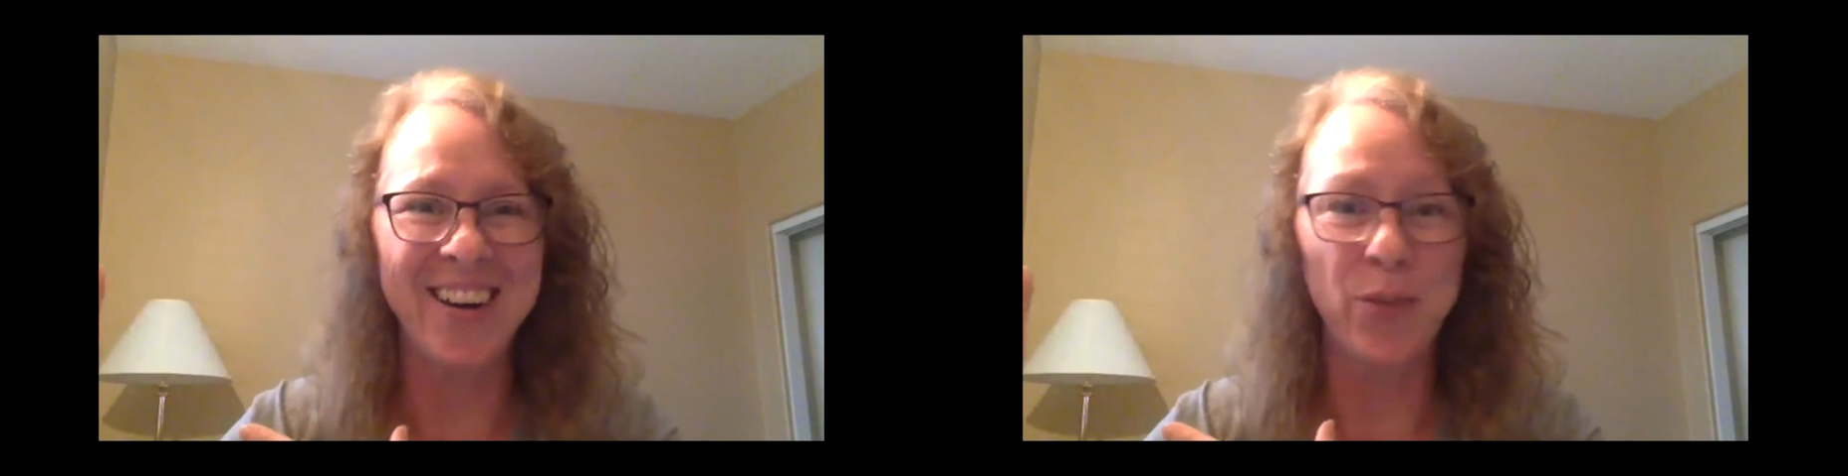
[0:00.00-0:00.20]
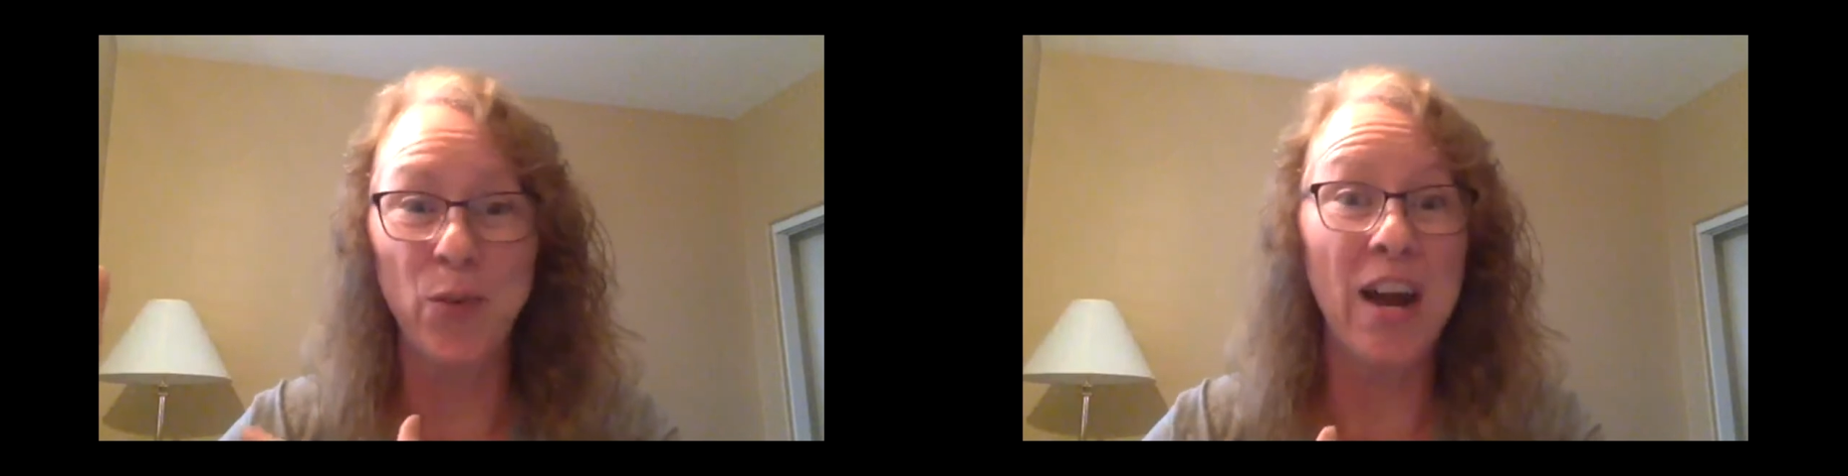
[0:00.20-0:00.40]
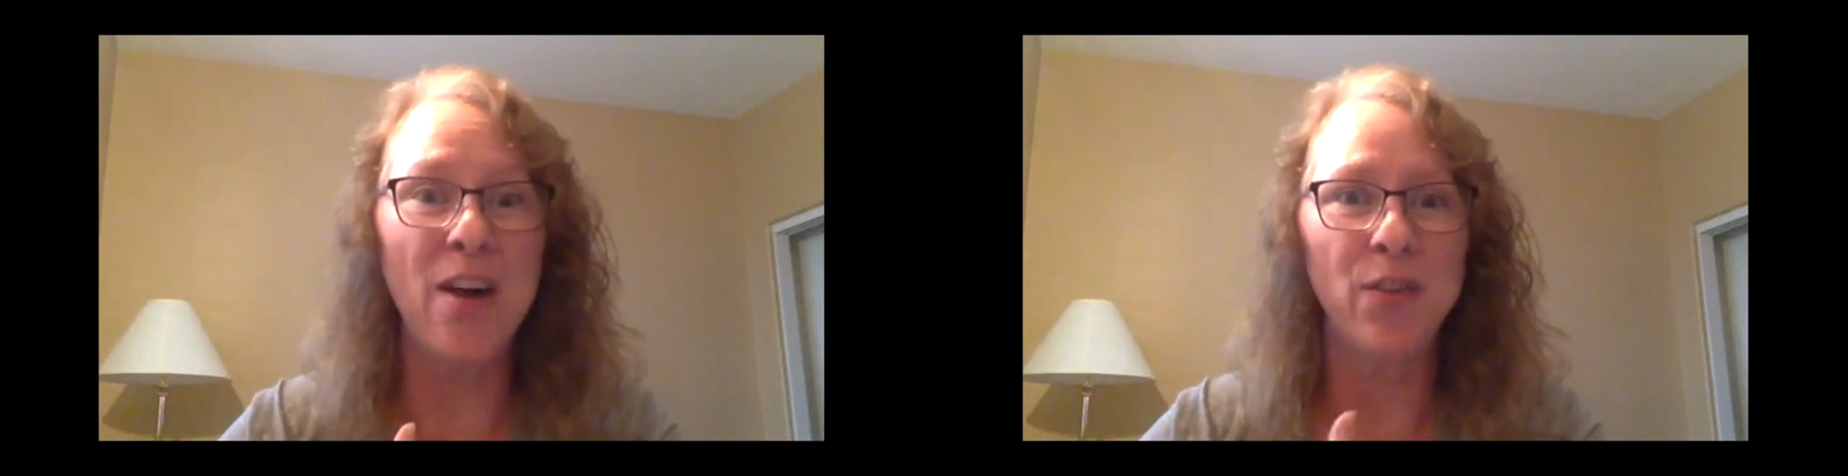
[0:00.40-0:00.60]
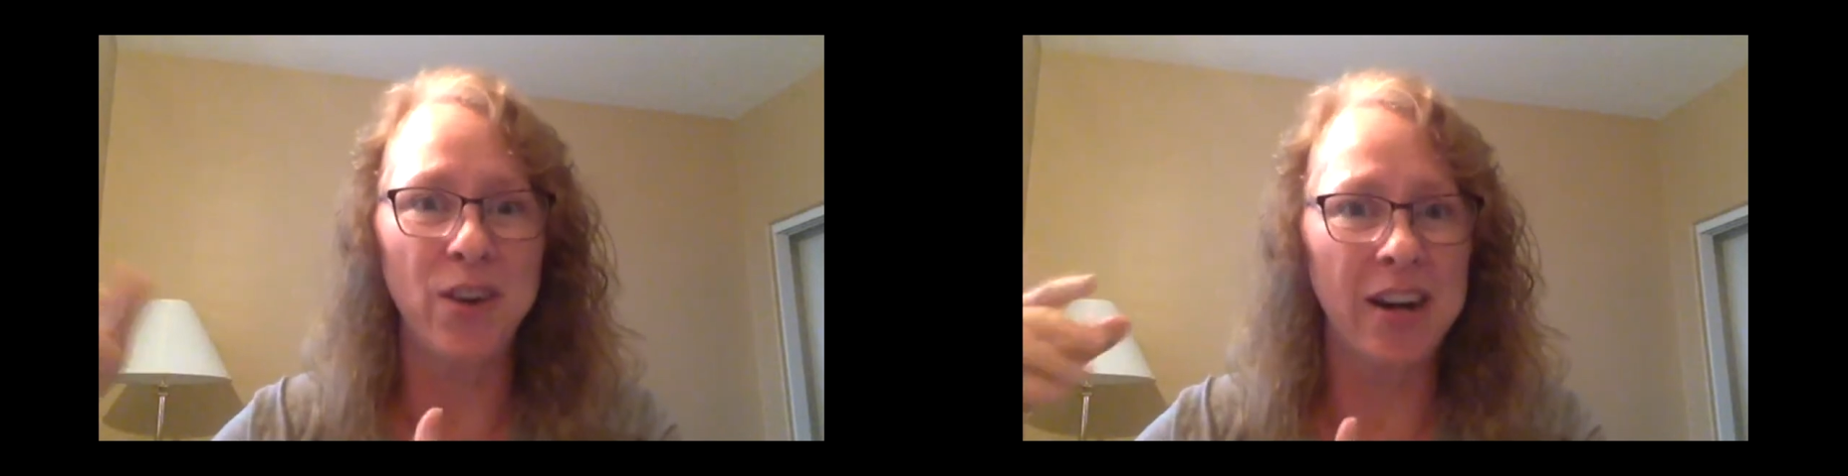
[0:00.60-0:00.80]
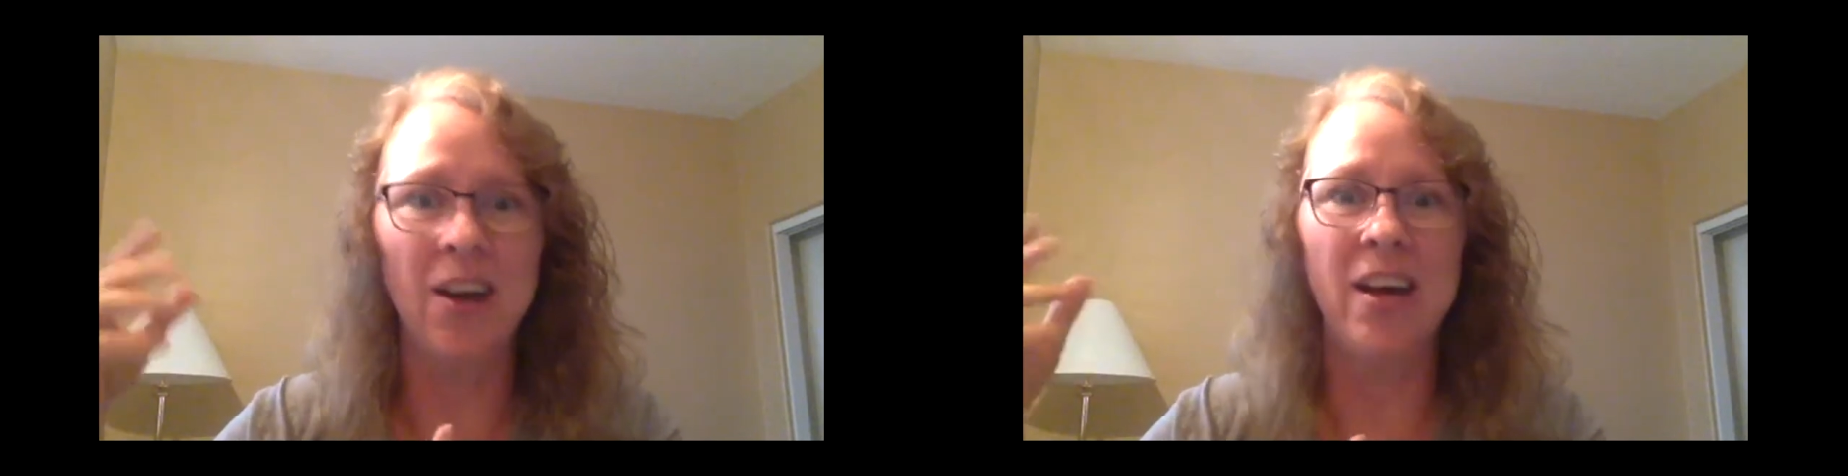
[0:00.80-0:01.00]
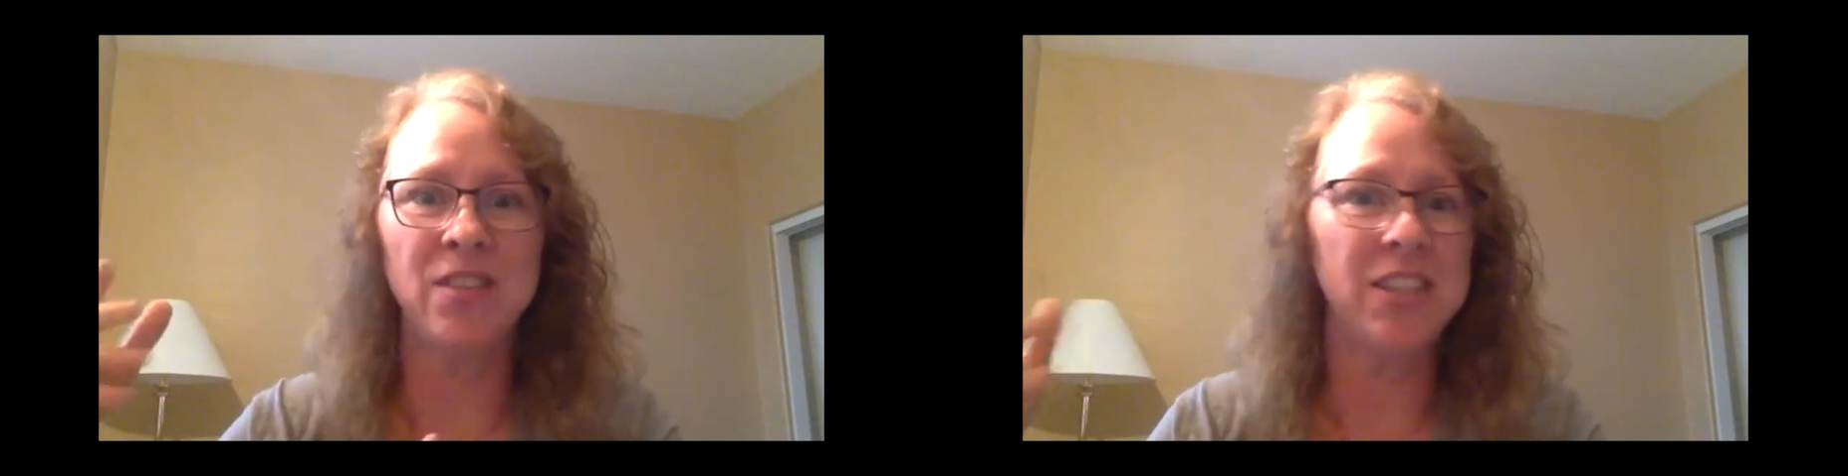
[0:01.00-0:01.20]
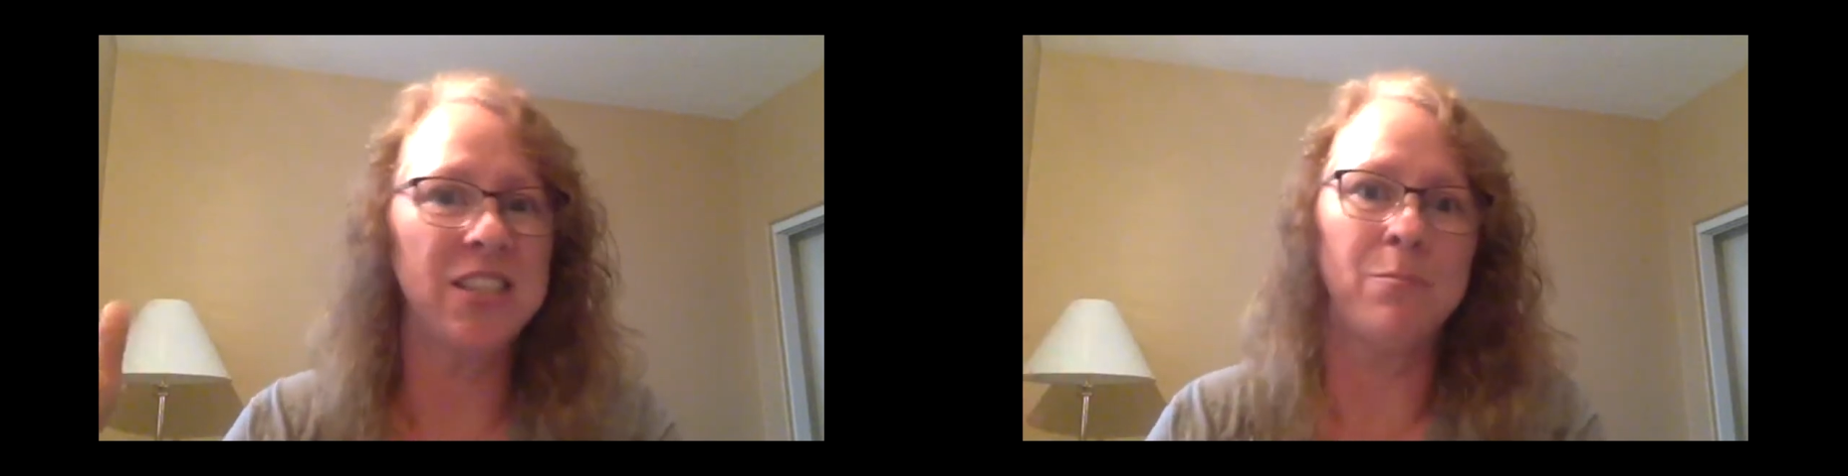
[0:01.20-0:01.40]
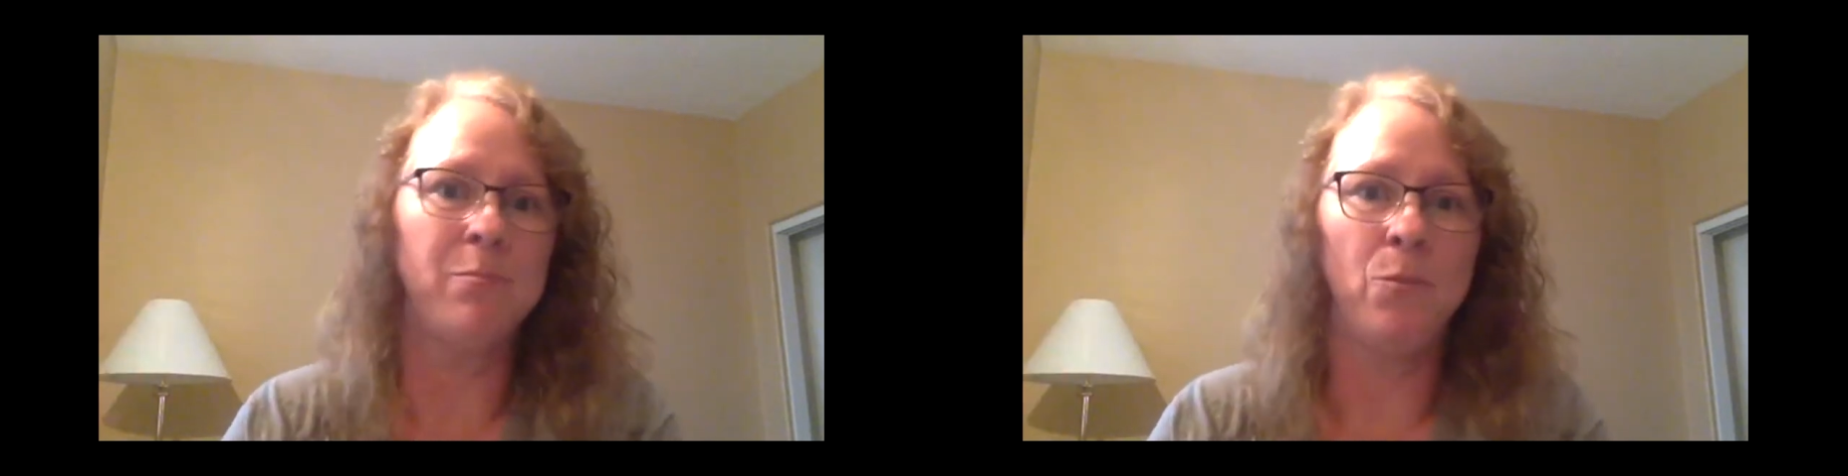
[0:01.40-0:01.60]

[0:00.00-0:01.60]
forever, and I'll have to just